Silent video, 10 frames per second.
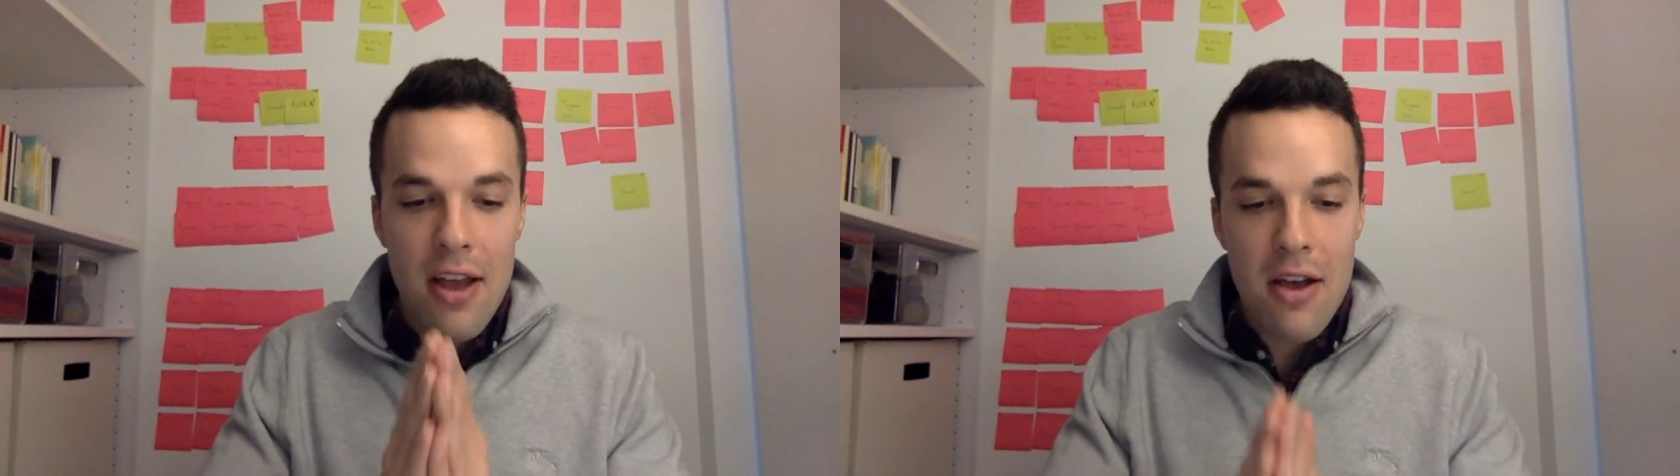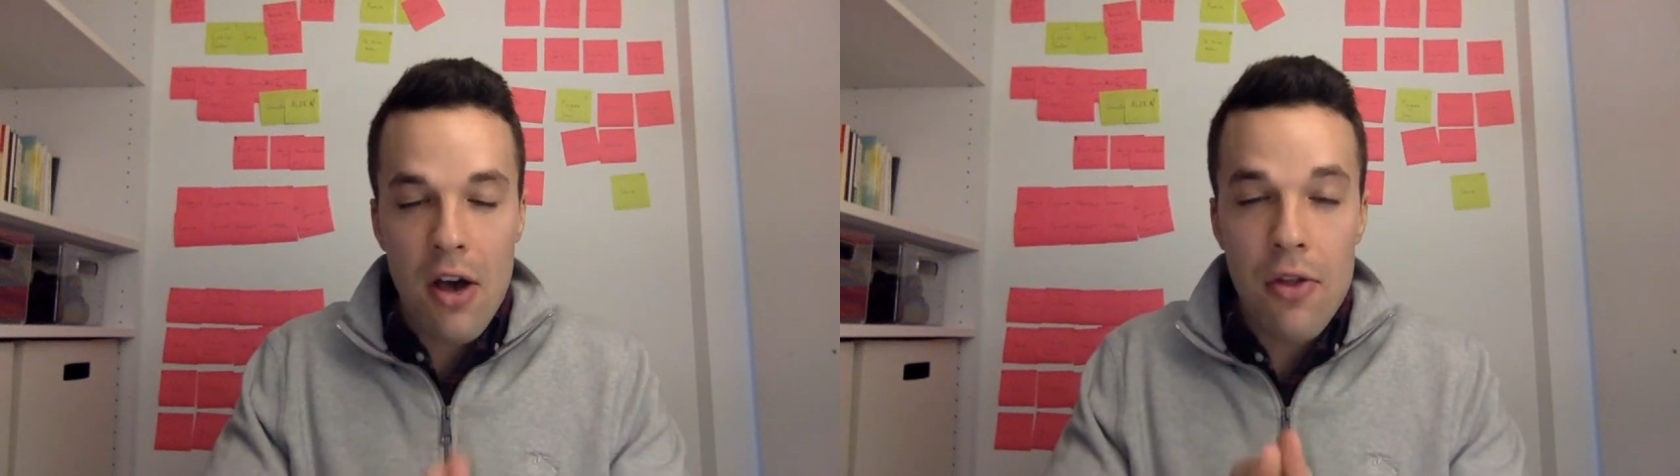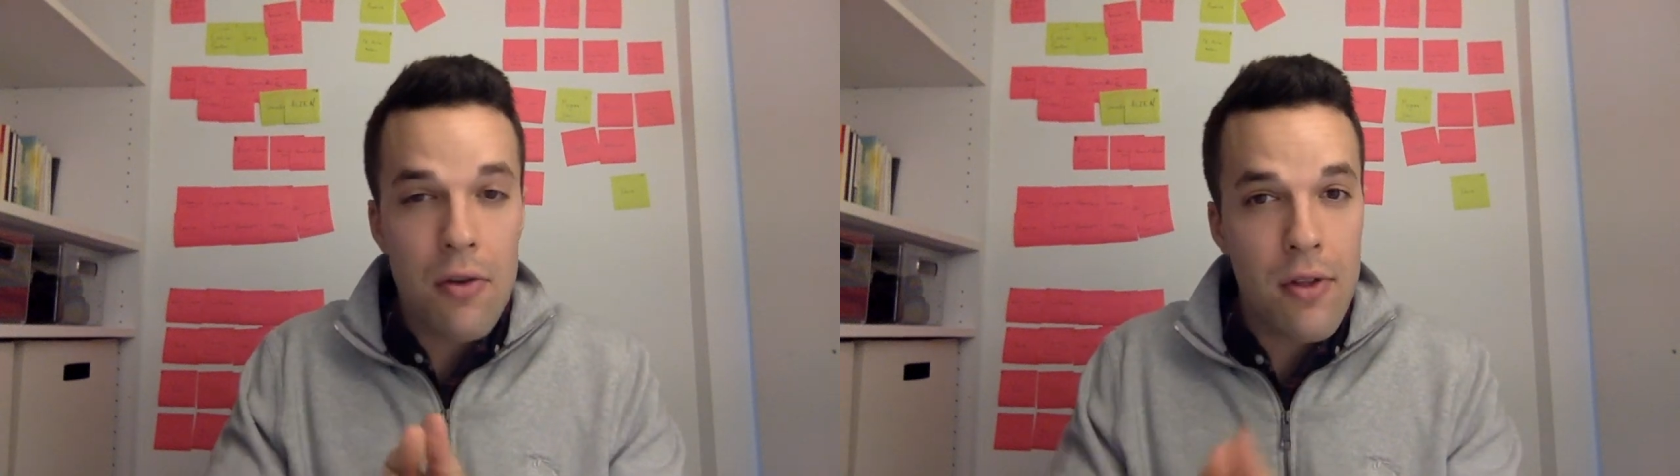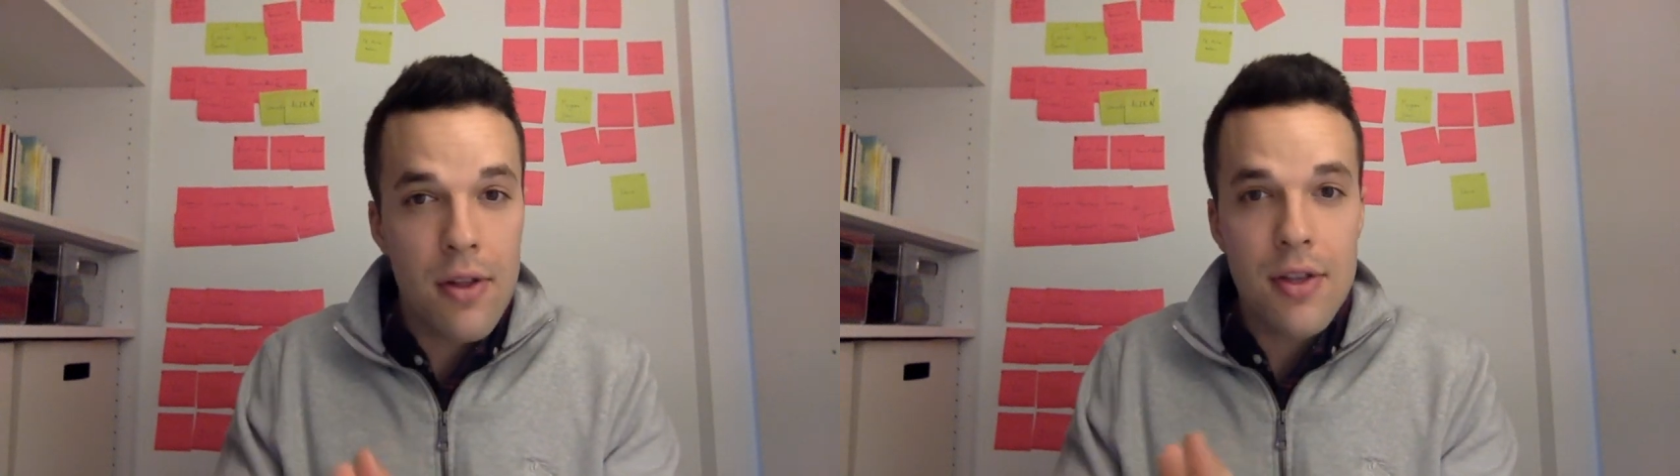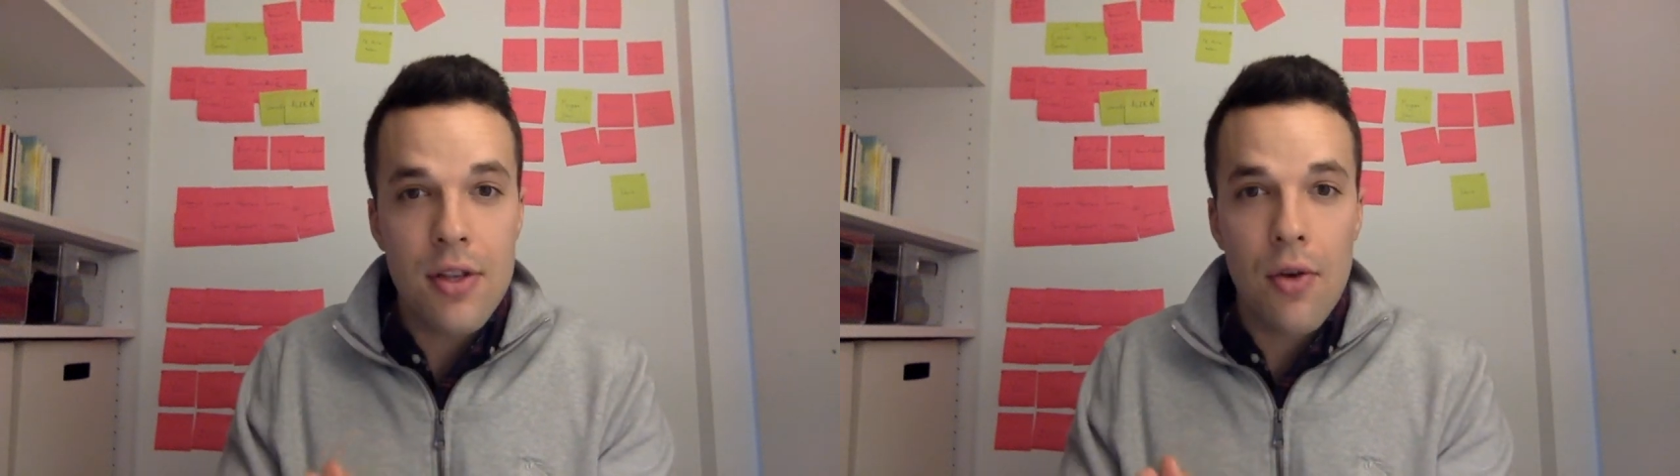other than
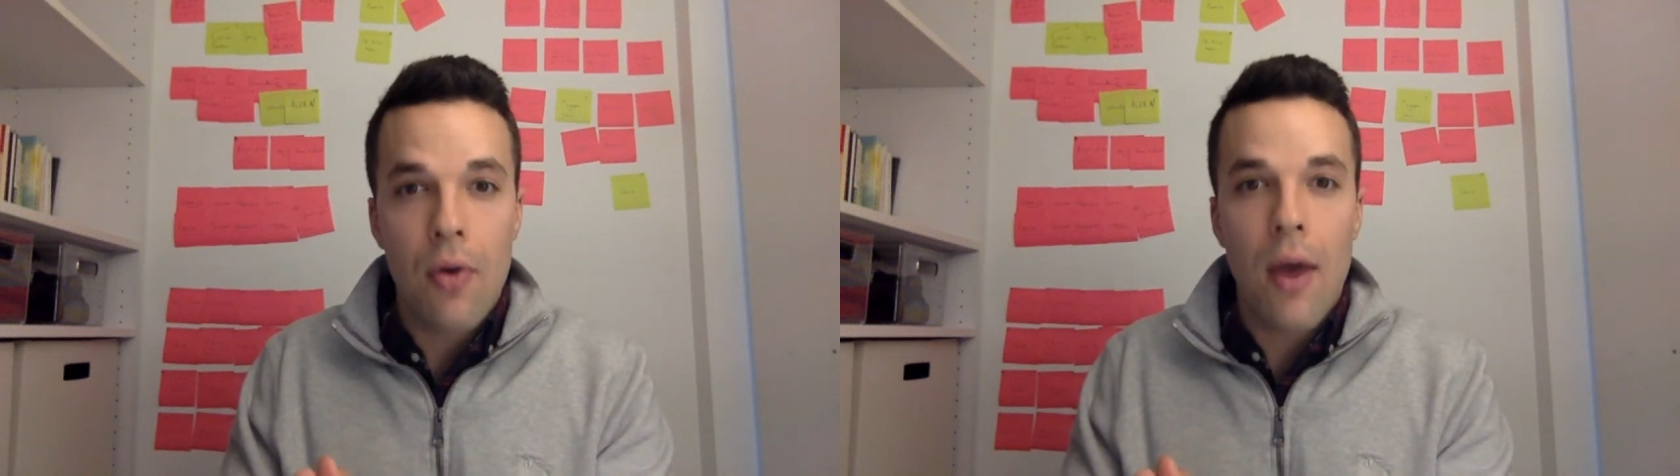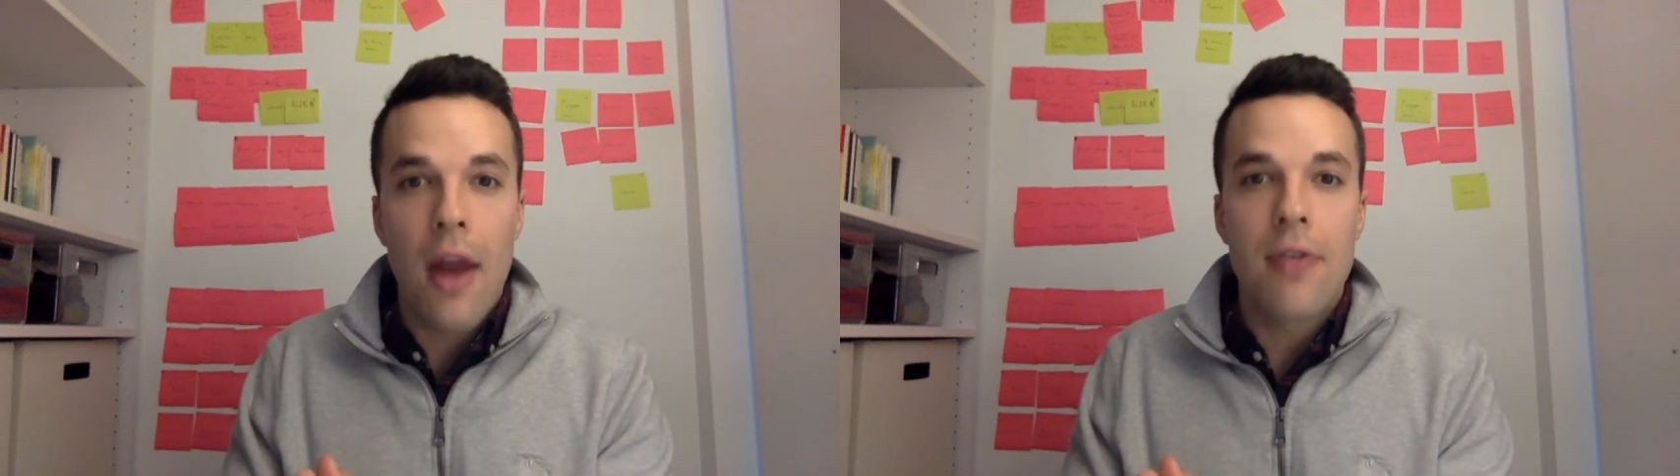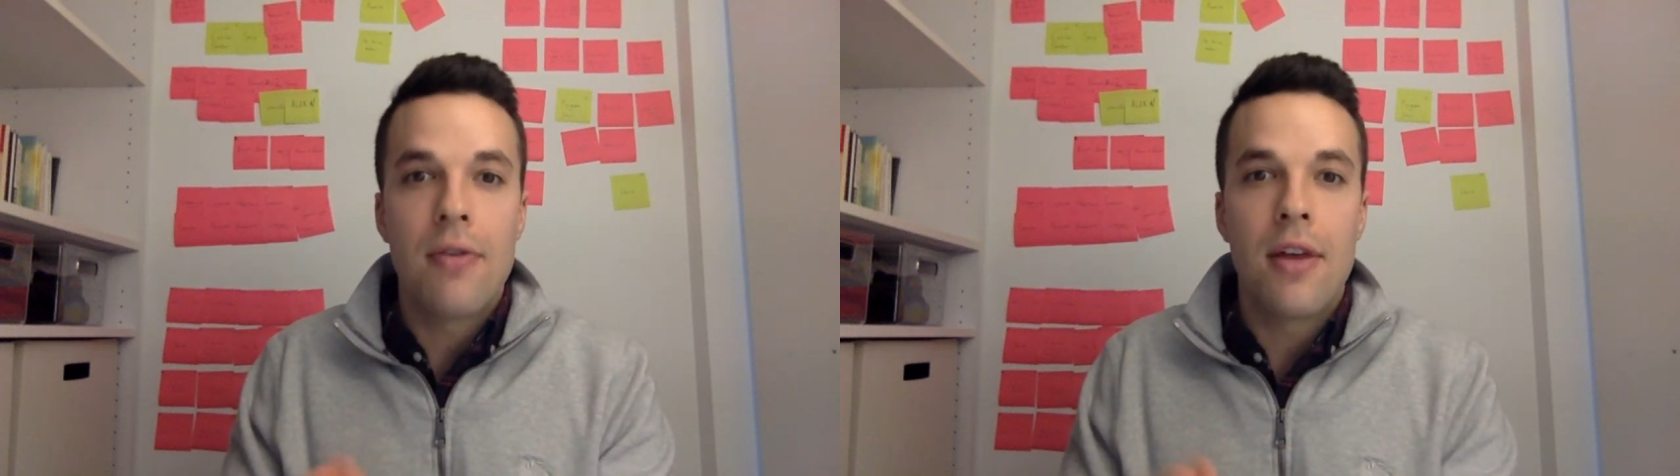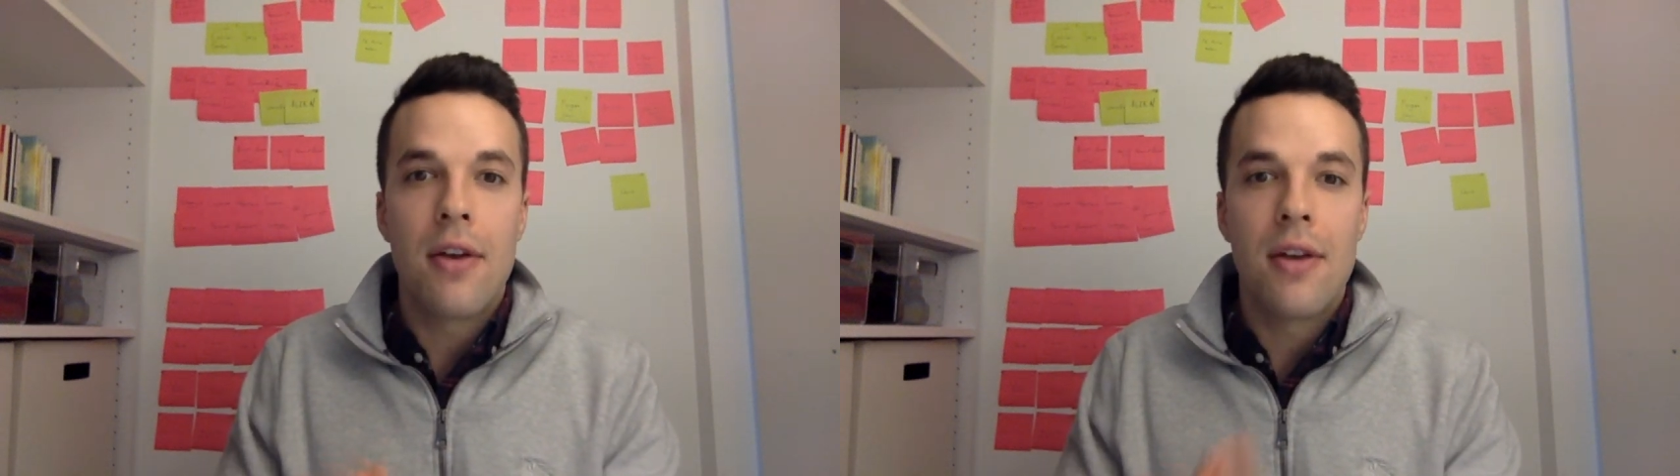this little gratitude letter,